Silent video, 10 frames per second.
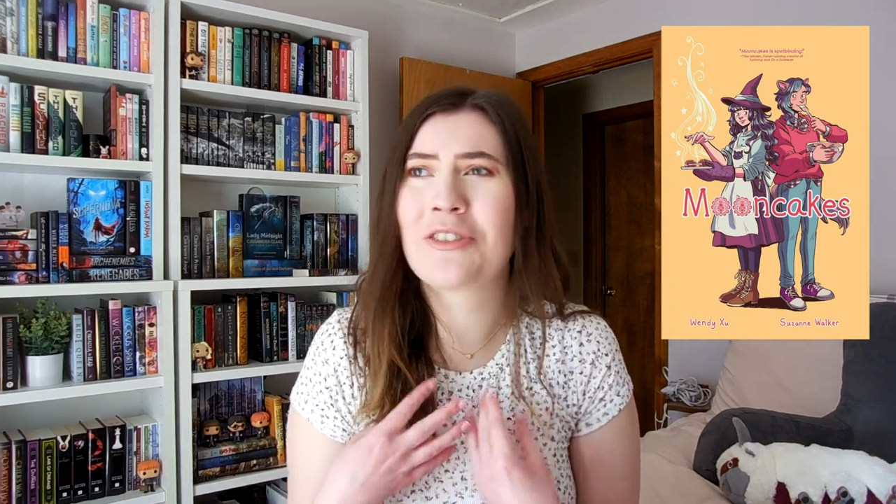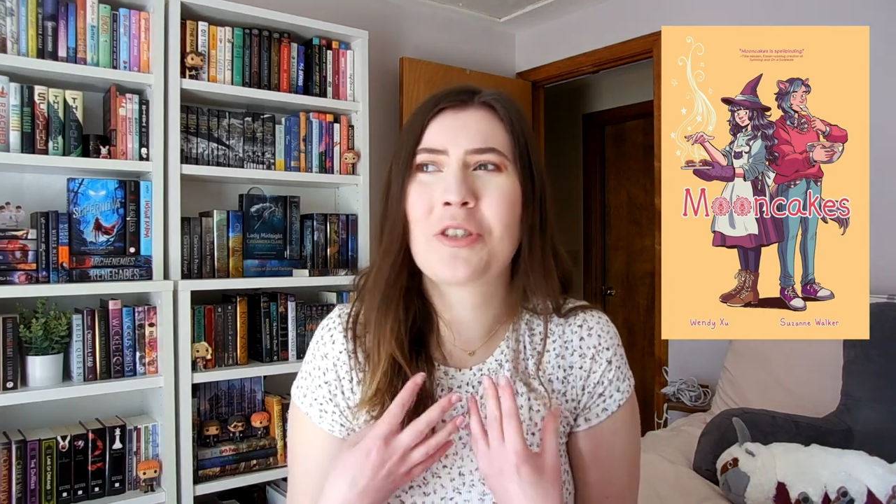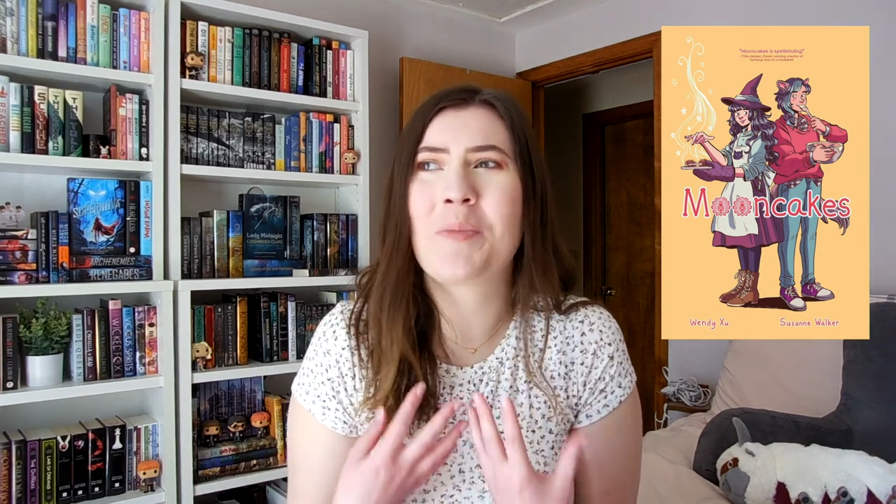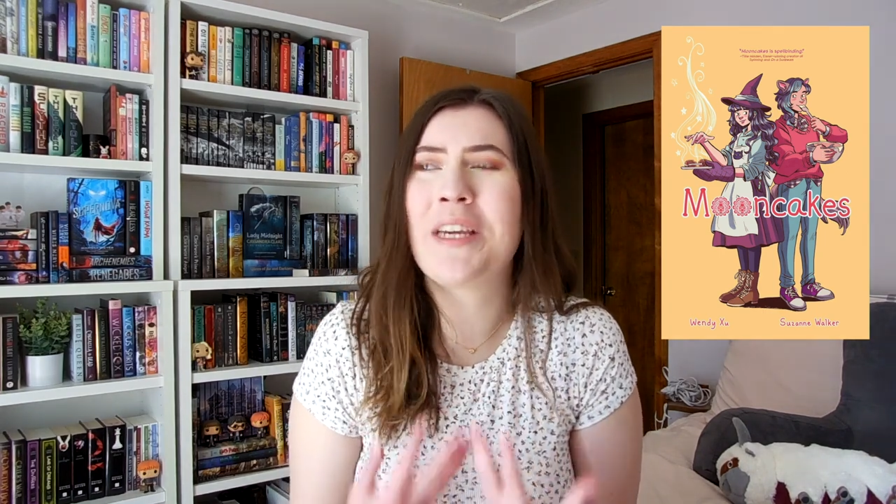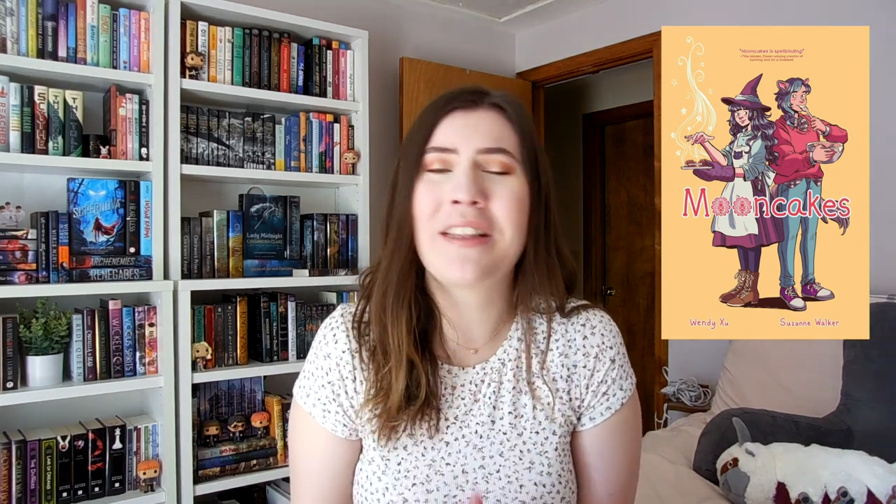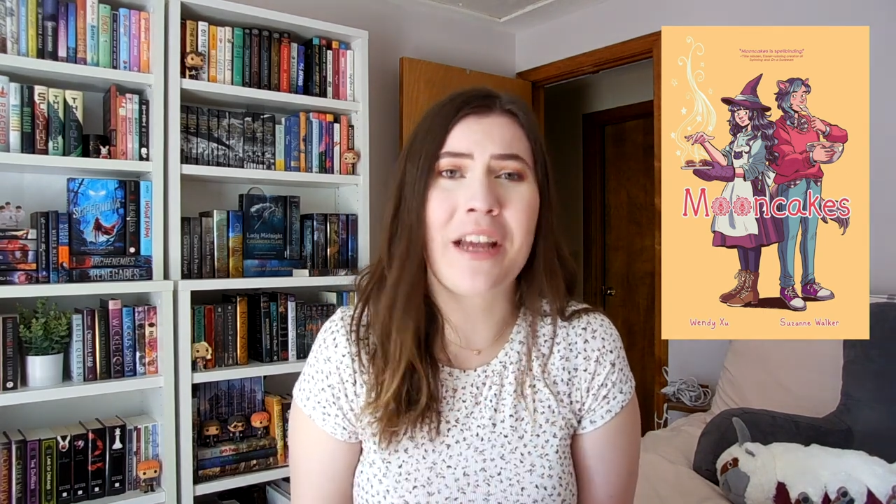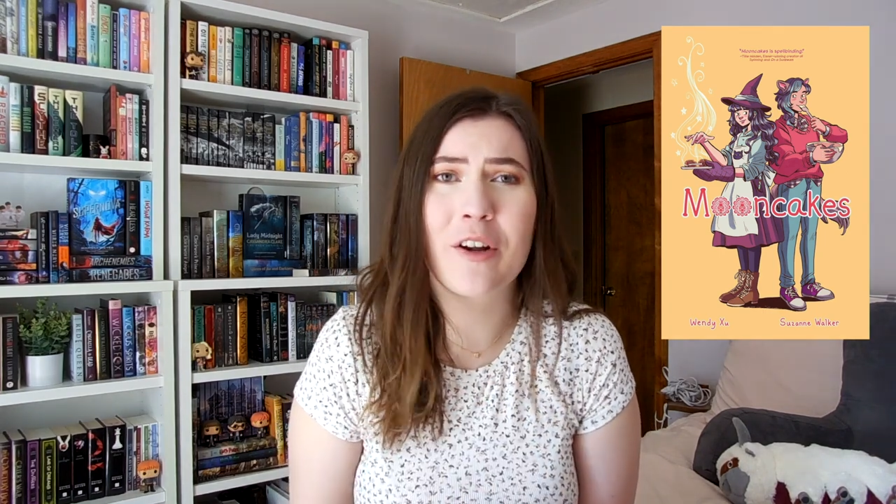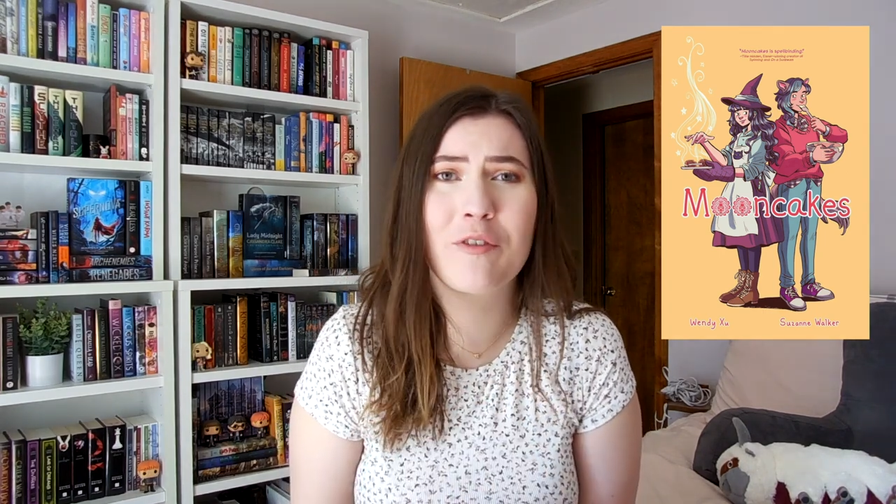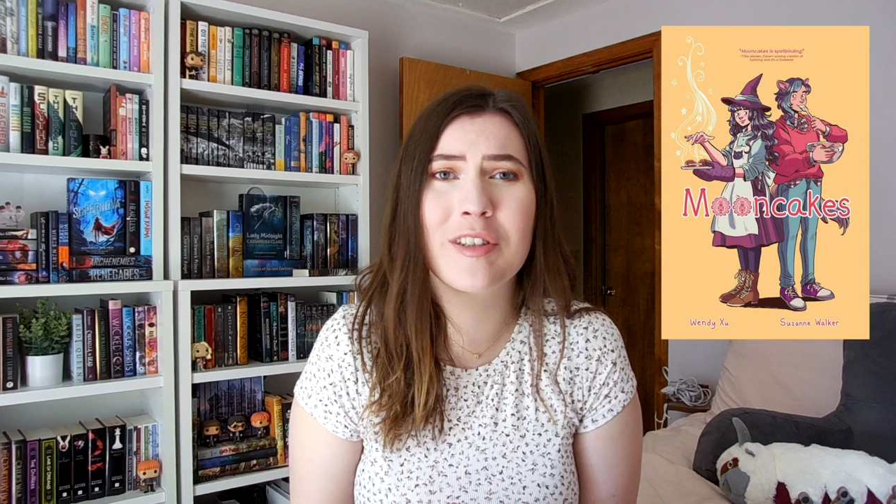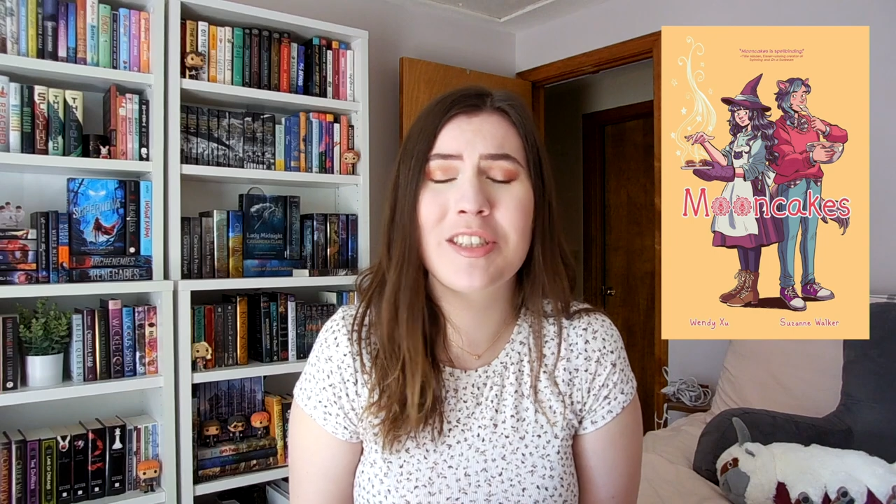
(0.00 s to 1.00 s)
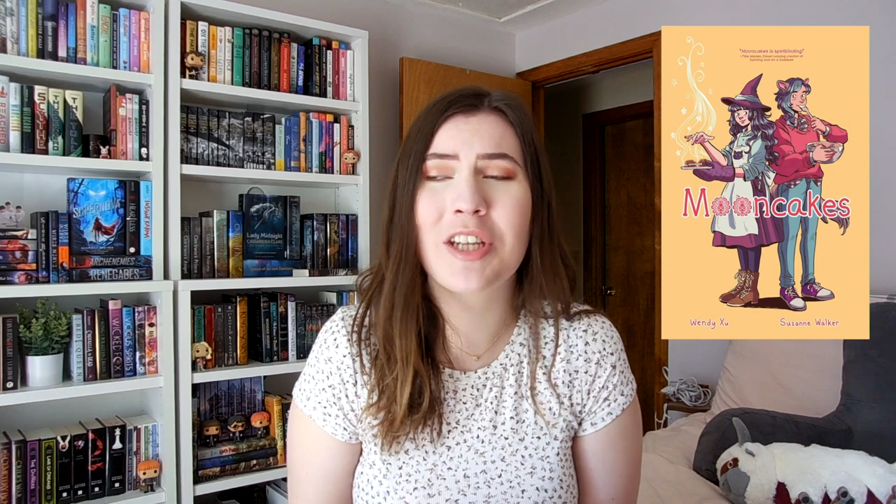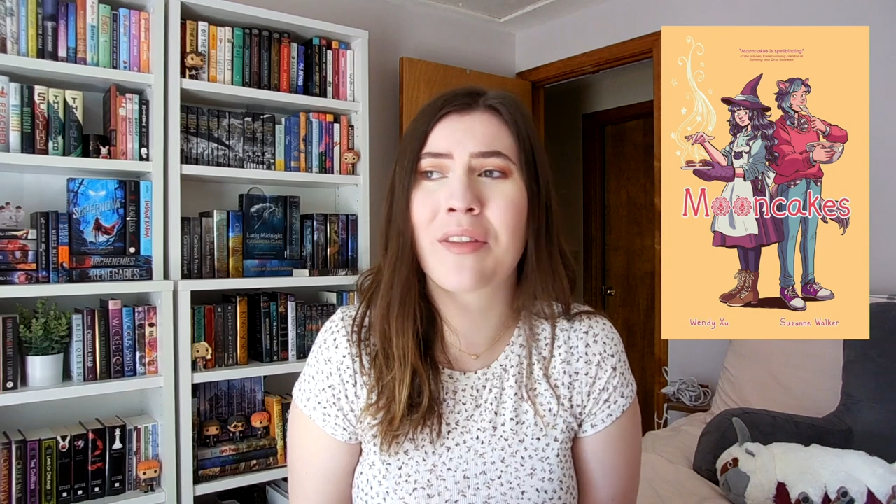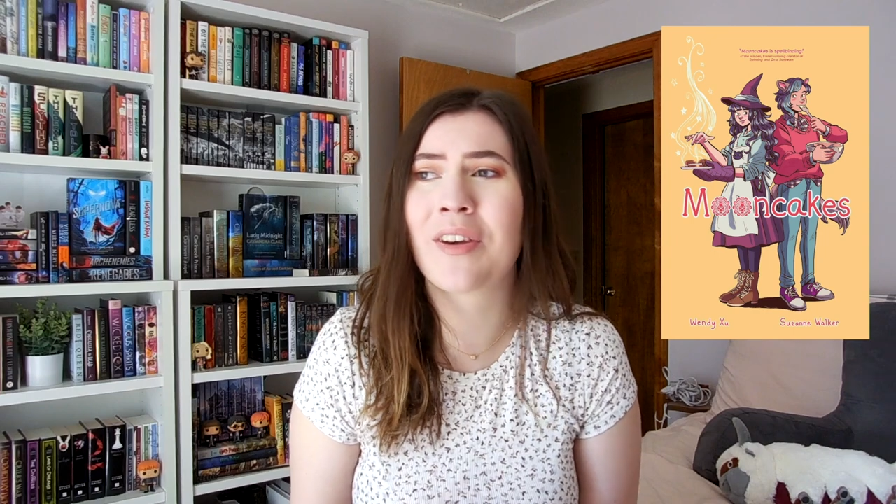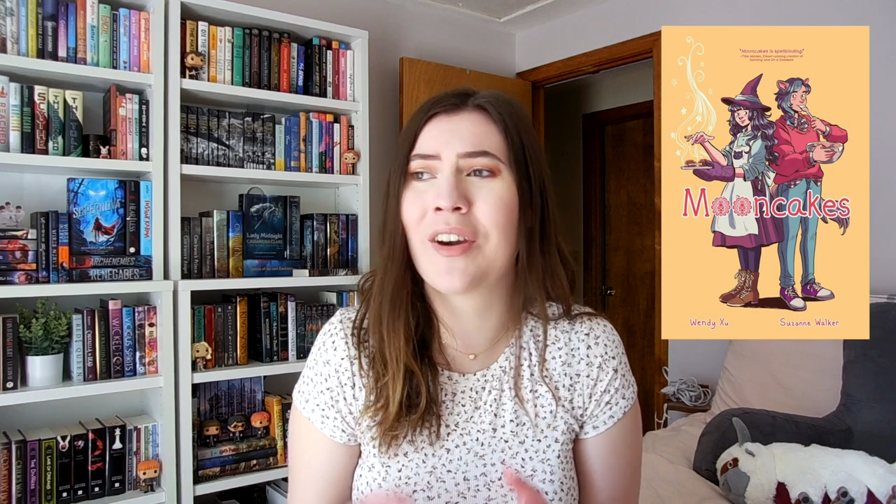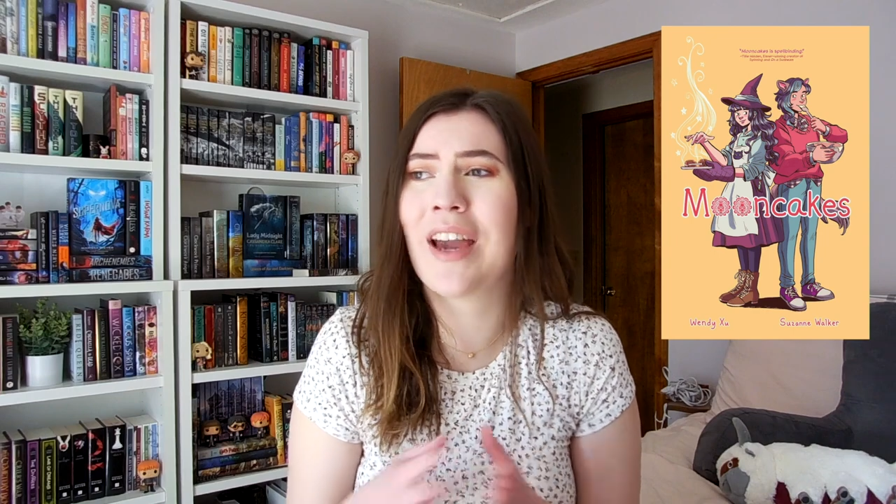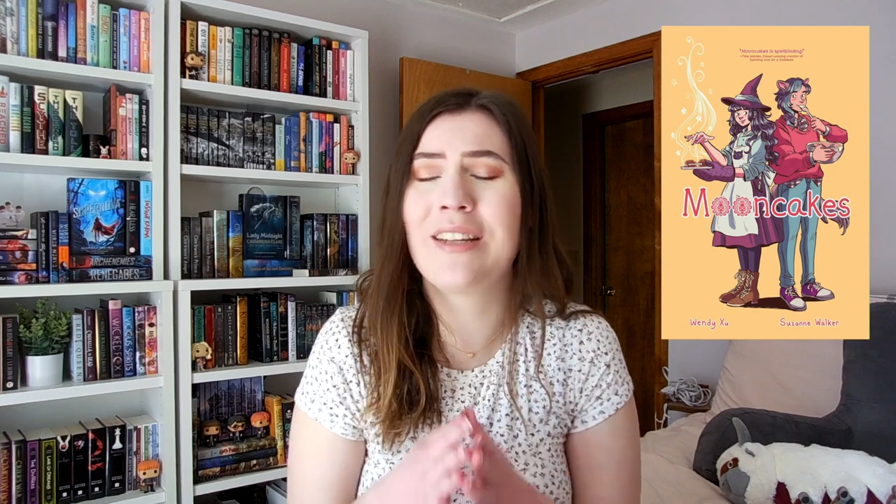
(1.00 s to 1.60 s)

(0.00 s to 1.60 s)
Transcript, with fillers: and just being there for each other,